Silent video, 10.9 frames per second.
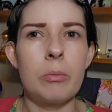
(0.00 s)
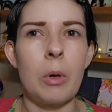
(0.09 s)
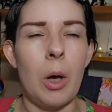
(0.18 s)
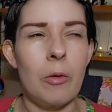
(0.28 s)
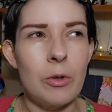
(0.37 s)

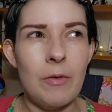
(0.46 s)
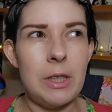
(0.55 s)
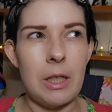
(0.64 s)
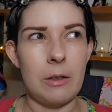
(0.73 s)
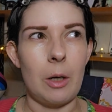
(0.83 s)
But I've
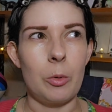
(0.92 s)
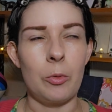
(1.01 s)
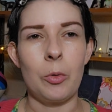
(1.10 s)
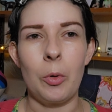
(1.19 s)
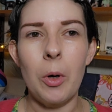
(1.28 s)
never done that
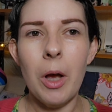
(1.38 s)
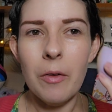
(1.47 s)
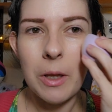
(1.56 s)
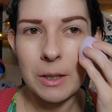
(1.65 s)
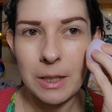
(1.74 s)
before.
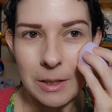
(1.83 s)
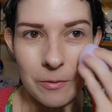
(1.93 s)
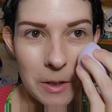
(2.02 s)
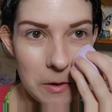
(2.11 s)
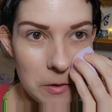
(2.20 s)
I've looked at
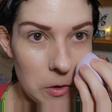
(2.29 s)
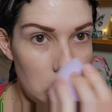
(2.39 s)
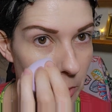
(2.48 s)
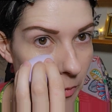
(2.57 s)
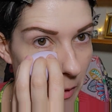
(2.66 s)
some videos on
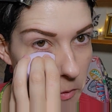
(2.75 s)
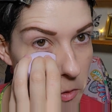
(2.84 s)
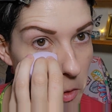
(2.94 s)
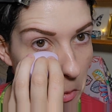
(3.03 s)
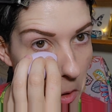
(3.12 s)
YouTube of how
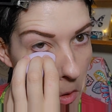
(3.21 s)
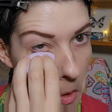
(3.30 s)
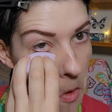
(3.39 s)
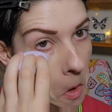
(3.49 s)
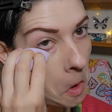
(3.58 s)
to do it.
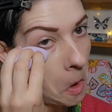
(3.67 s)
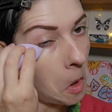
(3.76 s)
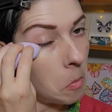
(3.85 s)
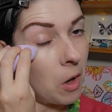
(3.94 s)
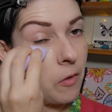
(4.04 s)

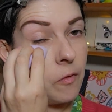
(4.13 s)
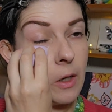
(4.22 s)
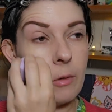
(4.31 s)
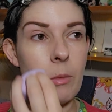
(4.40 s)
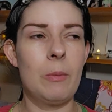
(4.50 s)
But I
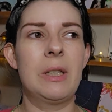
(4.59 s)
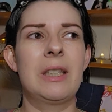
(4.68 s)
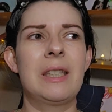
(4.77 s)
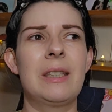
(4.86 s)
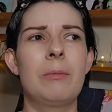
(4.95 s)
think maybe
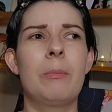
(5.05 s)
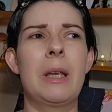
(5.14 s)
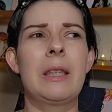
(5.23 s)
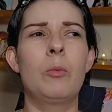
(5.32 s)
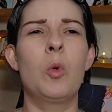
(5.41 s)
to
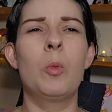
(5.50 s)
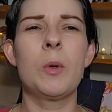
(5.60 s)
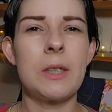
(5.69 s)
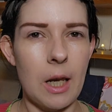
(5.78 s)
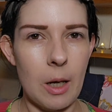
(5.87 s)
make the wall
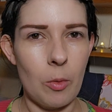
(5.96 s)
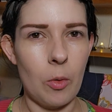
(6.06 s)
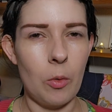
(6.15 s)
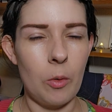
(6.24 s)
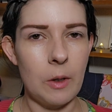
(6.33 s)
more
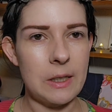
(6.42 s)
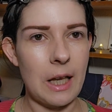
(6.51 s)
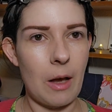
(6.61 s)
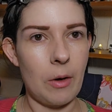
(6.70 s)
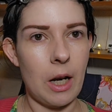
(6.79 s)
stable, because
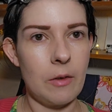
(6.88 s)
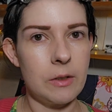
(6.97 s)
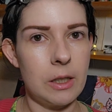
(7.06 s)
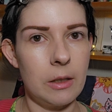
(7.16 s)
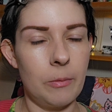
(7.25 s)
I am going to
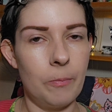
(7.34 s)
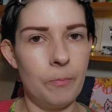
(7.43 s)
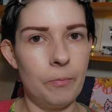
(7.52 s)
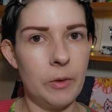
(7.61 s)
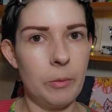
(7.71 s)
have to
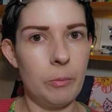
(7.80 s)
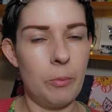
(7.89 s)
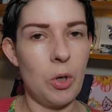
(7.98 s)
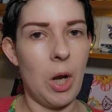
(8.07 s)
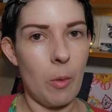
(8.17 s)

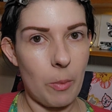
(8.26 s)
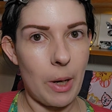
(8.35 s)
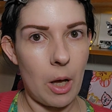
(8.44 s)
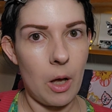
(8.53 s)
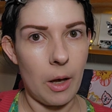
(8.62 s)
bring it up a
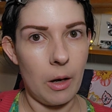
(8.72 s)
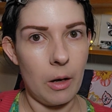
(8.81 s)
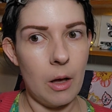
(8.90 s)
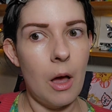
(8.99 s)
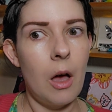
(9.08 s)
bit
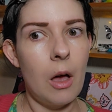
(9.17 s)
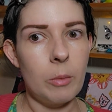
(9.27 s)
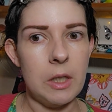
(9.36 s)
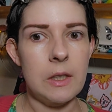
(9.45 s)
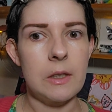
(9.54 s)
higher,
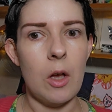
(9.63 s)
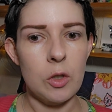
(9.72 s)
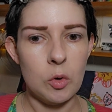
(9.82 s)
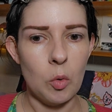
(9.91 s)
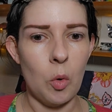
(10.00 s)
because
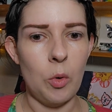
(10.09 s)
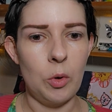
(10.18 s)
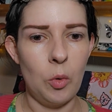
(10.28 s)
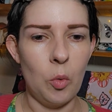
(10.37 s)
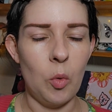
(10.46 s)
our soil in
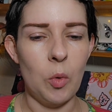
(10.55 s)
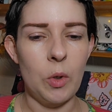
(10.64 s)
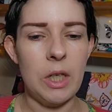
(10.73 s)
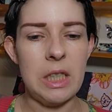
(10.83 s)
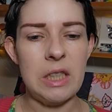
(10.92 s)
the
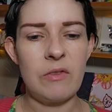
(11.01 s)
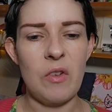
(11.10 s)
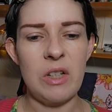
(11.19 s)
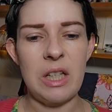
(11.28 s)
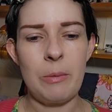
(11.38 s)
lawn is
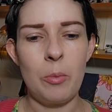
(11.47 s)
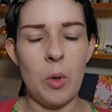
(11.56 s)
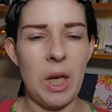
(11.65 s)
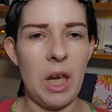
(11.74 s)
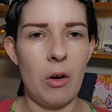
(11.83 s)
very
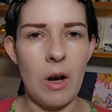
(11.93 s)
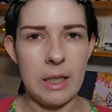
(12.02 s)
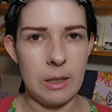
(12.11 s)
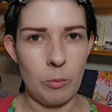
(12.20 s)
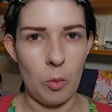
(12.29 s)
boggy and
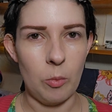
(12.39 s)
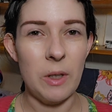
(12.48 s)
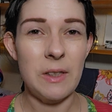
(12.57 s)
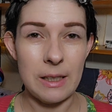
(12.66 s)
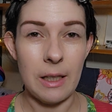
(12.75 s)
cracked at the bottom
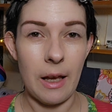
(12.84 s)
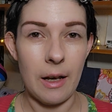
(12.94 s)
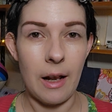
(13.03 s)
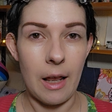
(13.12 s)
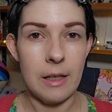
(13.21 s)
because it's
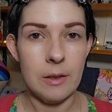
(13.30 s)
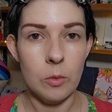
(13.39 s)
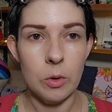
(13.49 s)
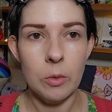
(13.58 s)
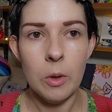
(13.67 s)
like clay
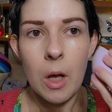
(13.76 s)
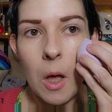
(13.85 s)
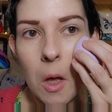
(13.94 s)
soil.